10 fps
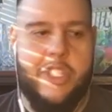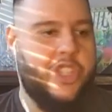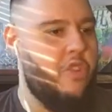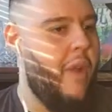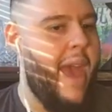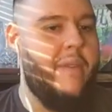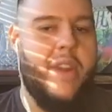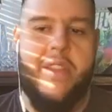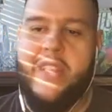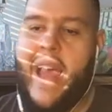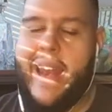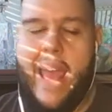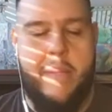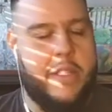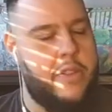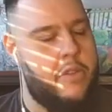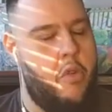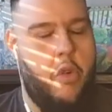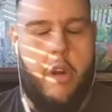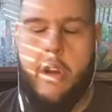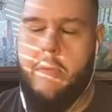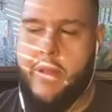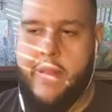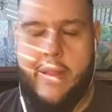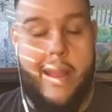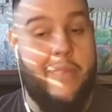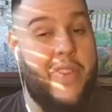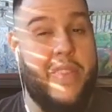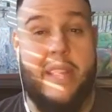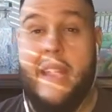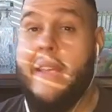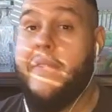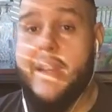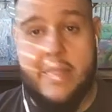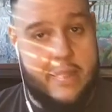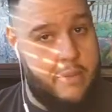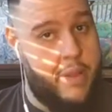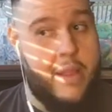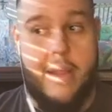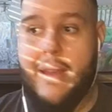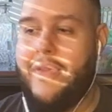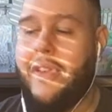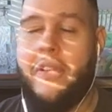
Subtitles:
Just the gravity, the dynamics of the court are completely different. The defense is completely different.